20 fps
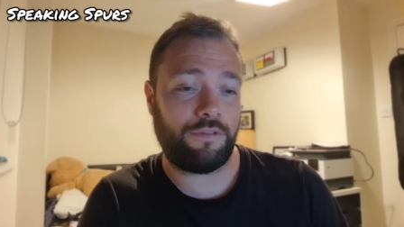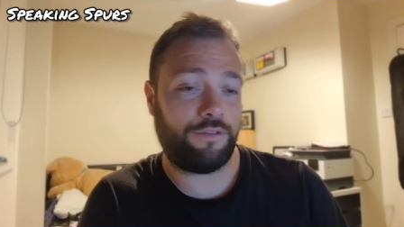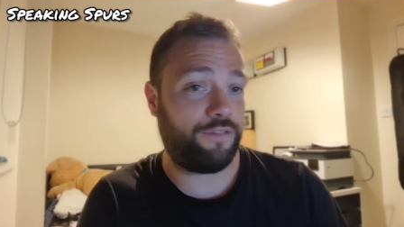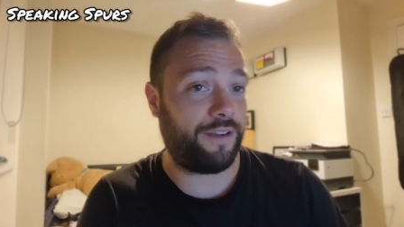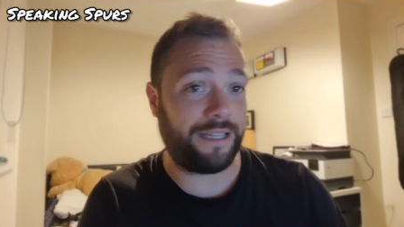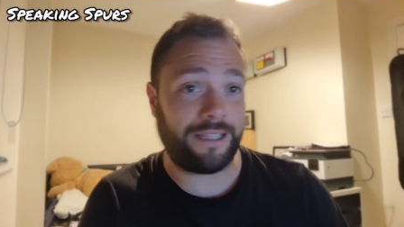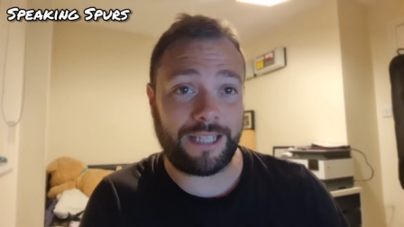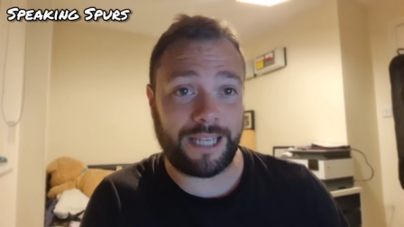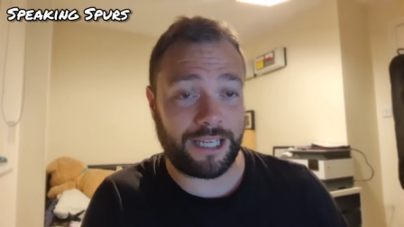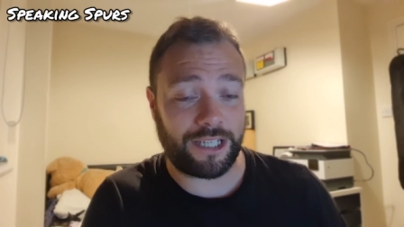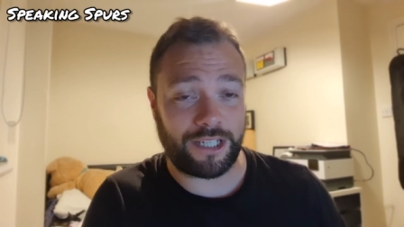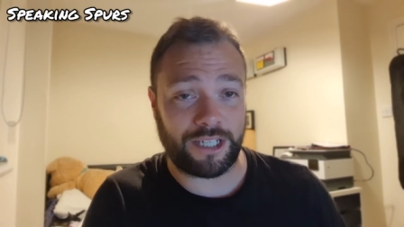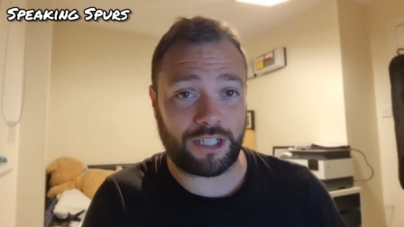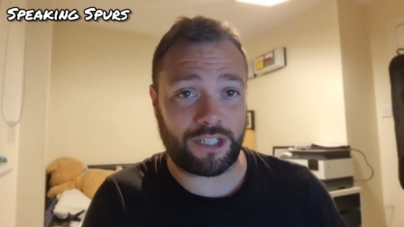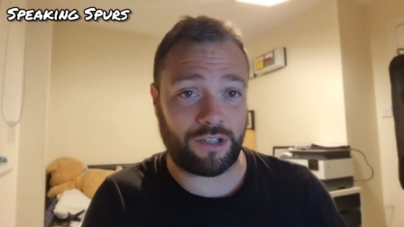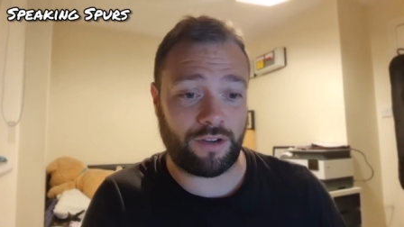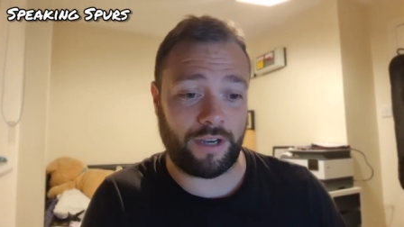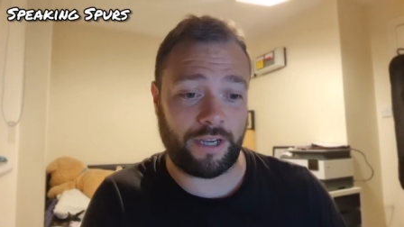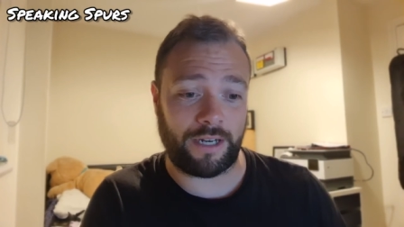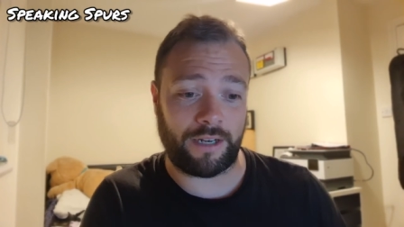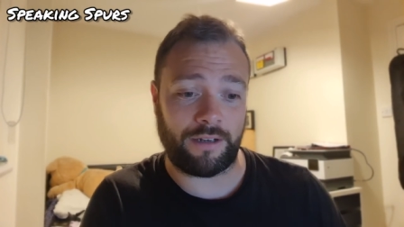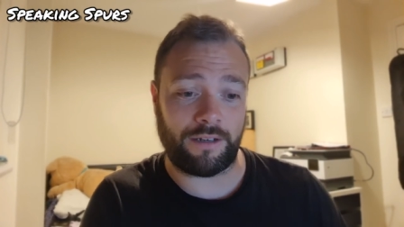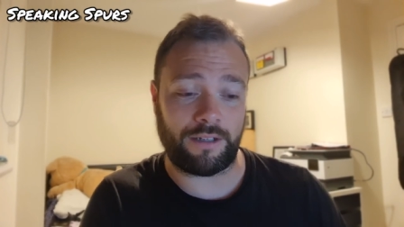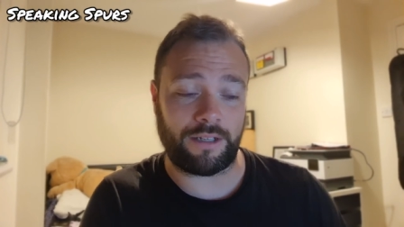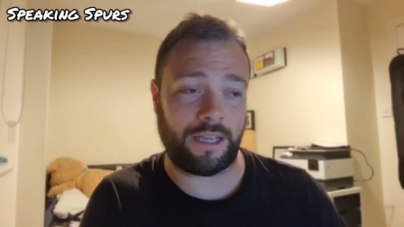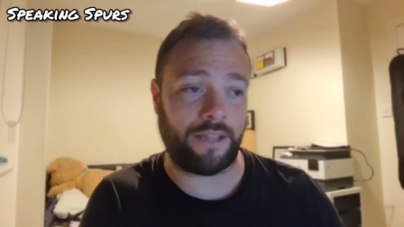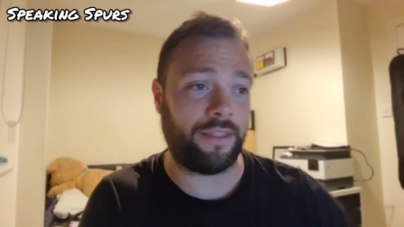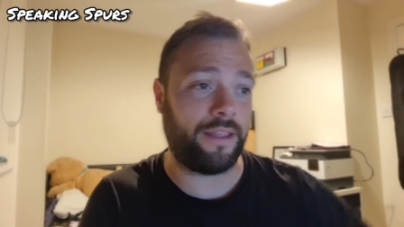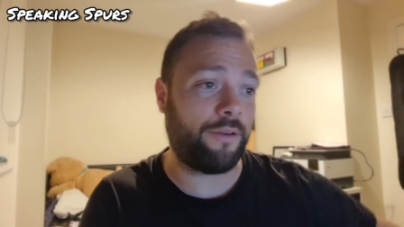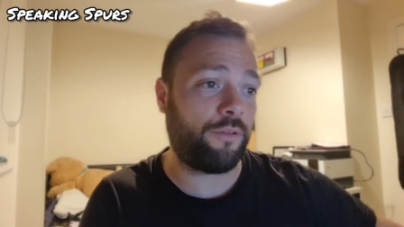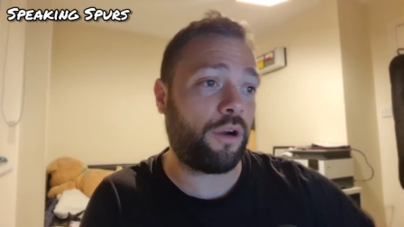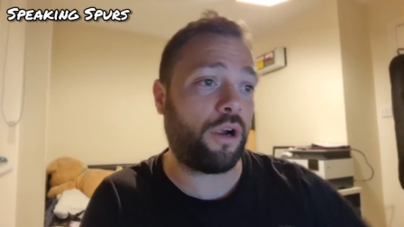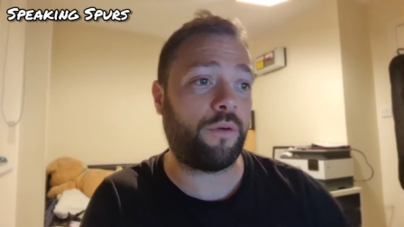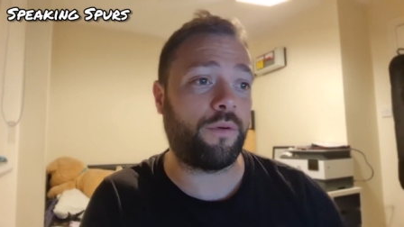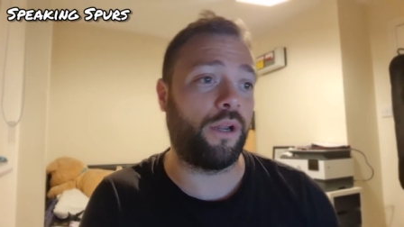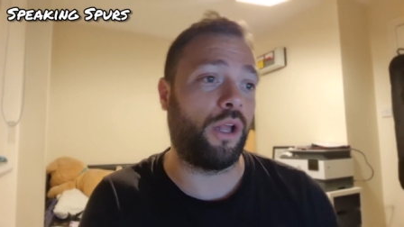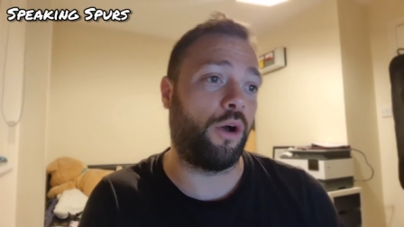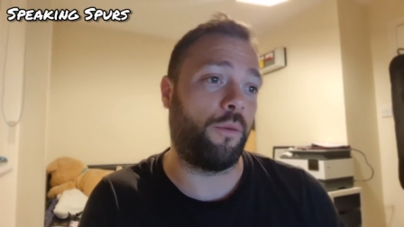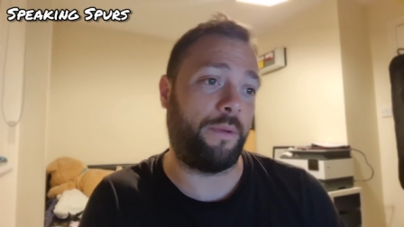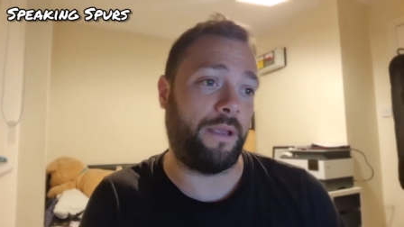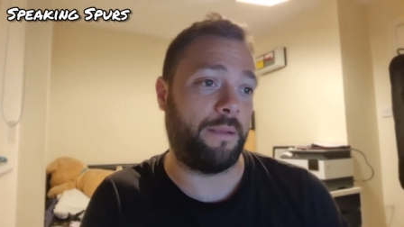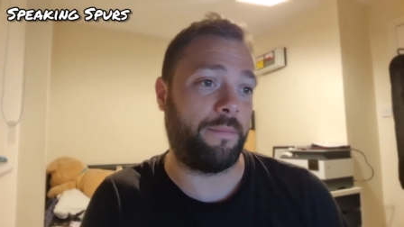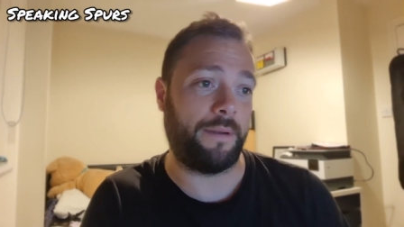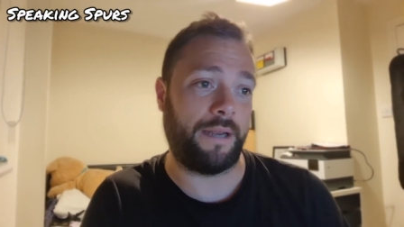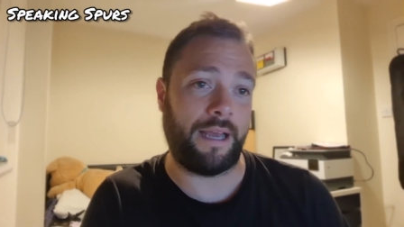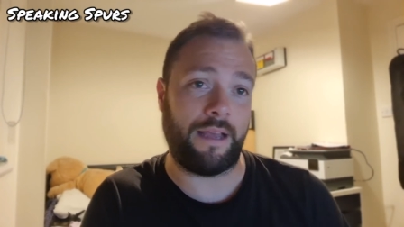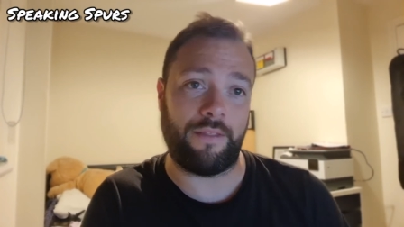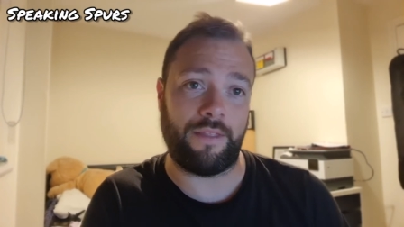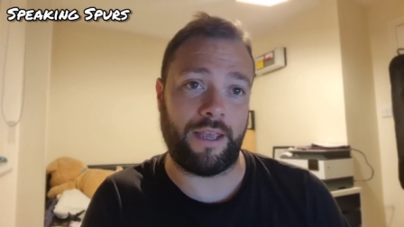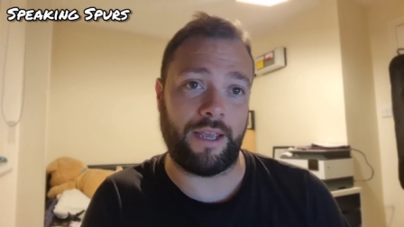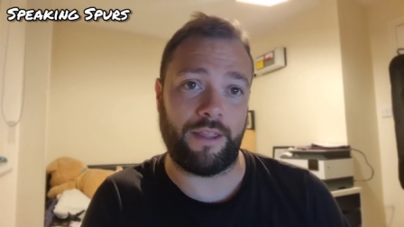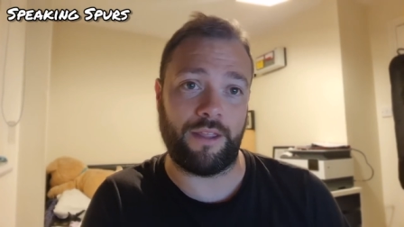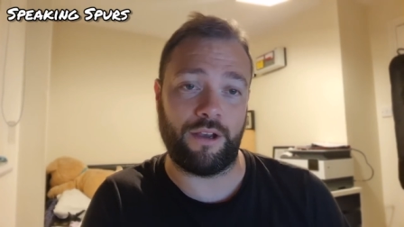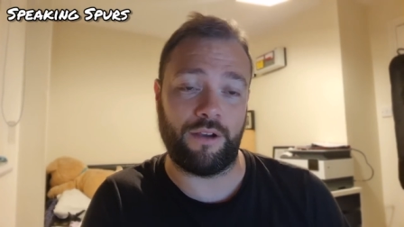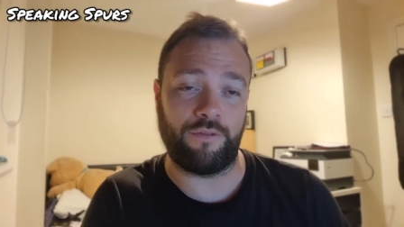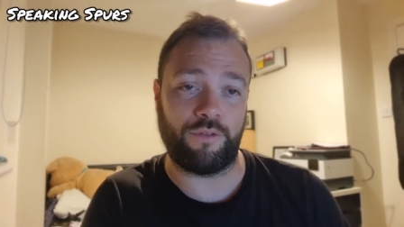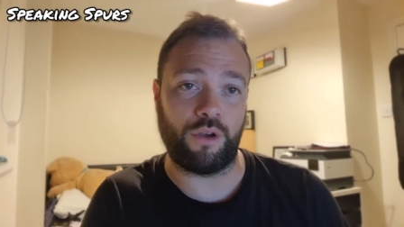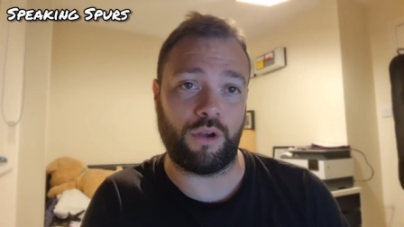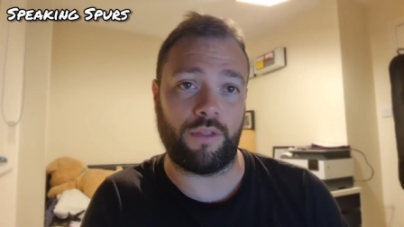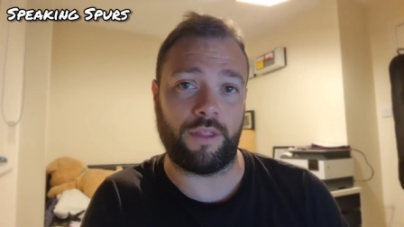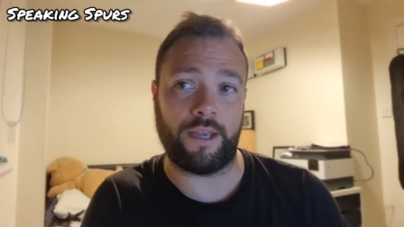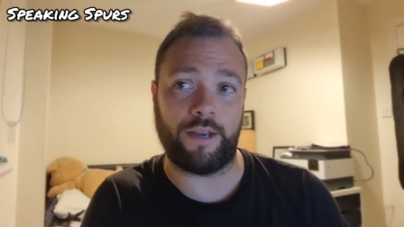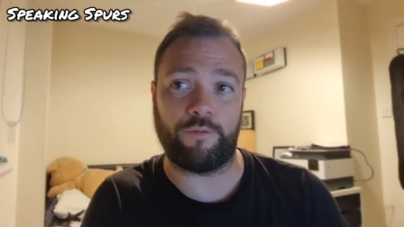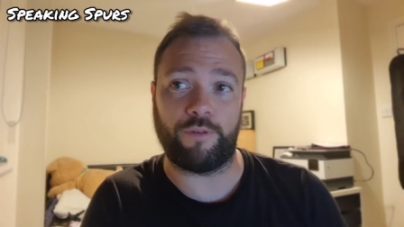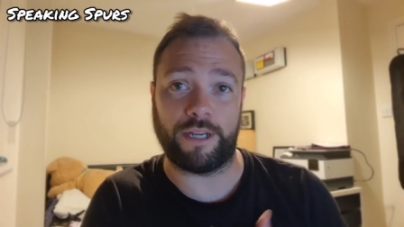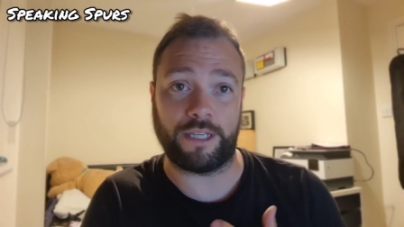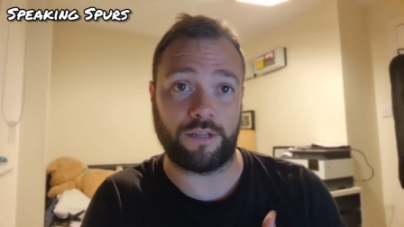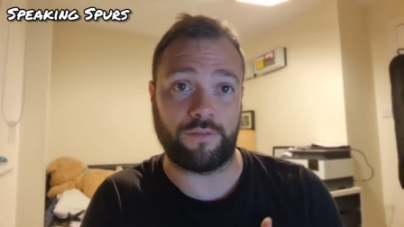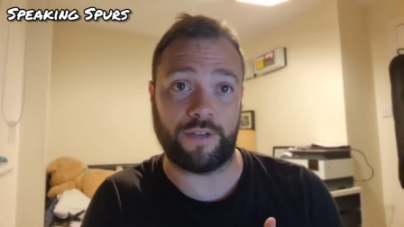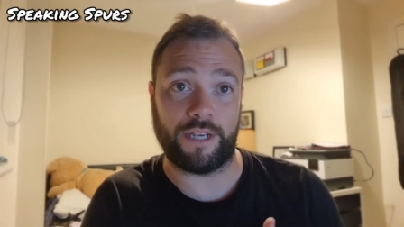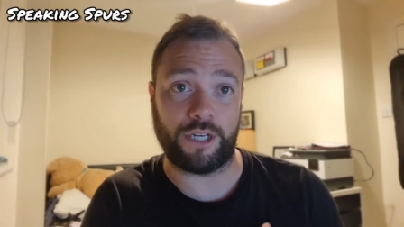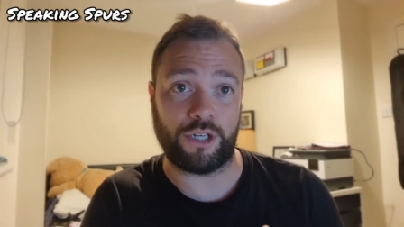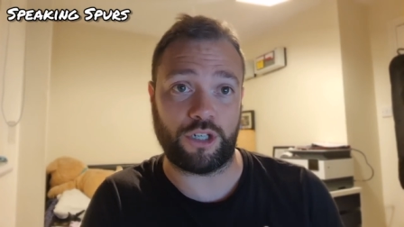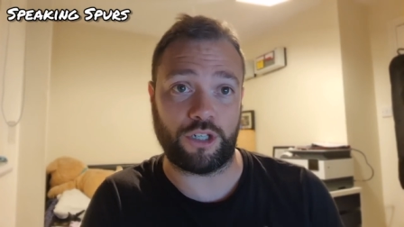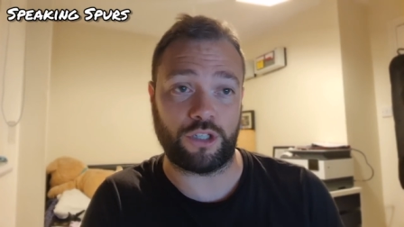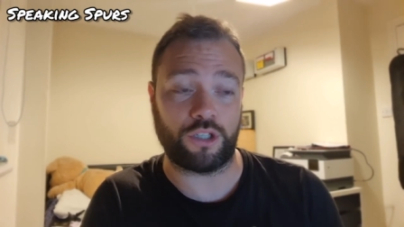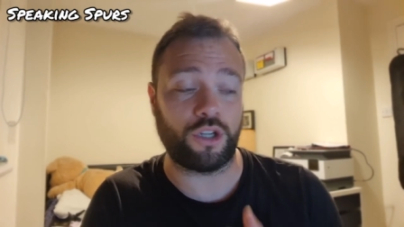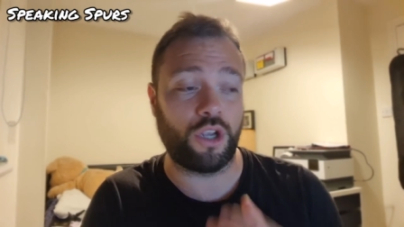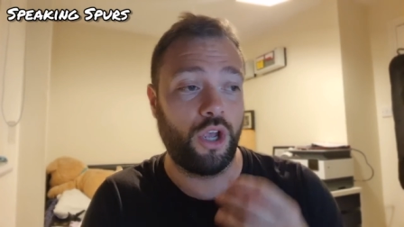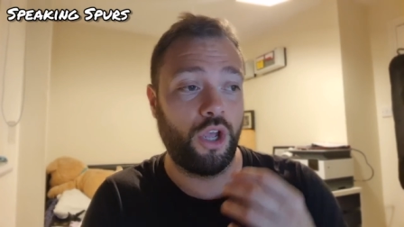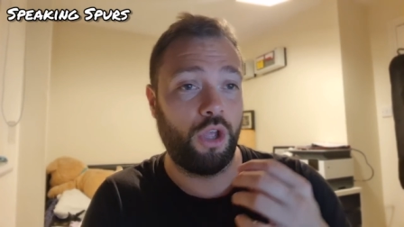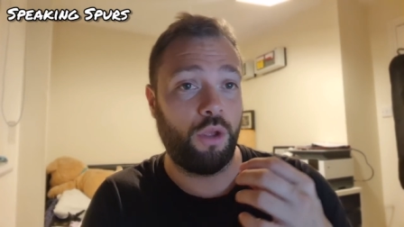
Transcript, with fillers: fantastic signing, and there are a lot of people out there that have got their reservations